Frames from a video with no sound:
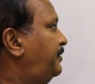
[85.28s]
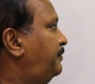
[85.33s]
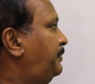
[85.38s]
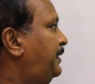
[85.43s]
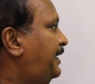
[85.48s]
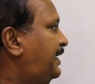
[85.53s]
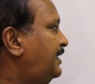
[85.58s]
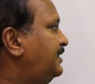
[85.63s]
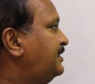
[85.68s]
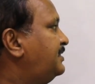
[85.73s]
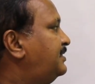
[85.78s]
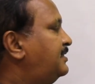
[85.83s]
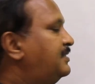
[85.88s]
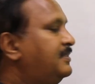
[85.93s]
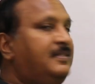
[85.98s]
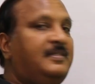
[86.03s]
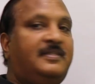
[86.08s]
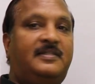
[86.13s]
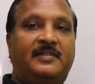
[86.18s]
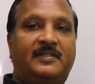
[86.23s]
Because
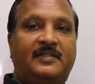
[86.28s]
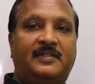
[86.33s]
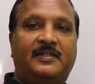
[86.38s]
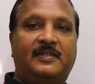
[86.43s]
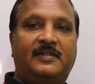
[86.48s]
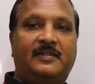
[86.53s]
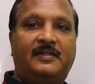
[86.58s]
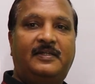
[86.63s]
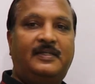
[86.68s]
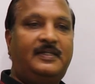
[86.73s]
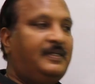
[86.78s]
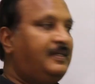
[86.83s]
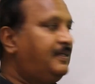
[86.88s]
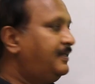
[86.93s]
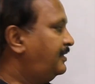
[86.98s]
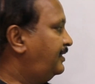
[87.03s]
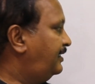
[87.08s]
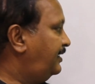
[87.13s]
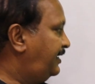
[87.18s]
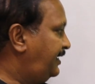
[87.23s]

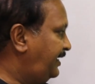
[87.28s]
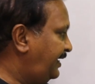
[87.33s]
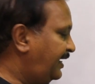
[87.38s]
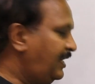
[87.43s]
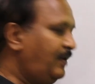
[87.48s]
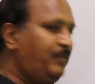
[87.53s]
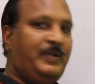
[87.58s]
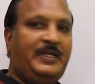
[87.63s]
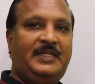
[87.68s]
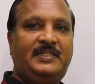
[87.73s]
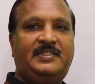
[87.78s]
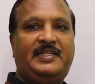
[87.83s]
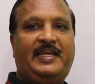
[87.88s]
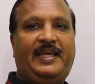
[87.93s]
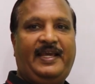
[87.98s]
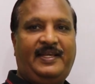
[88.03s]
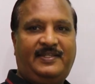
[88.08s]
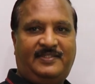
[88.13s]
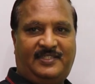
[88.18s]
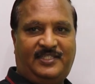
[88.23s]
real means
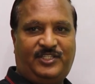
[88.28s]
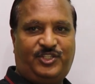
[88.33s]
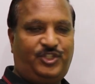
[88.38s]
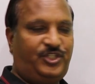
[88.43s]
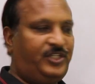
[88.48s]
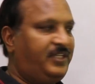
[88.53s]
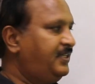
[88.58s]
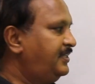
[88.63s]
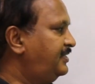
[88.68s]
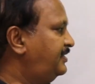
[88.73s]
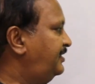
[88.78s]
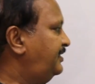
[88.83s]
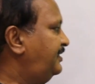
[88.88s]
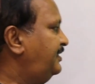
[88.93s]
existing.